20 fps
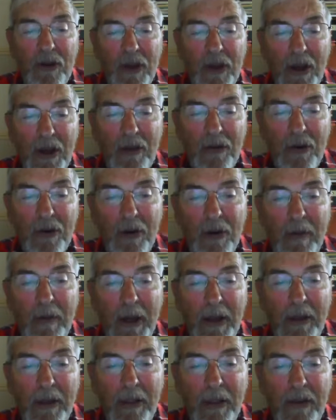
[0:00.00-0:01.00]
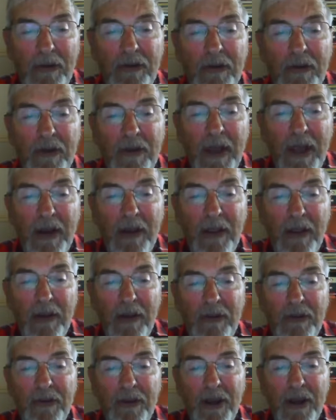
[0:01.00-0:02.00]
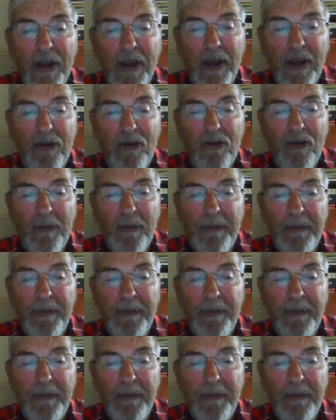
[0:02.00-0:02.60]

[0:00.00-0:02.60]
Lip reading: goes on about this at this stage.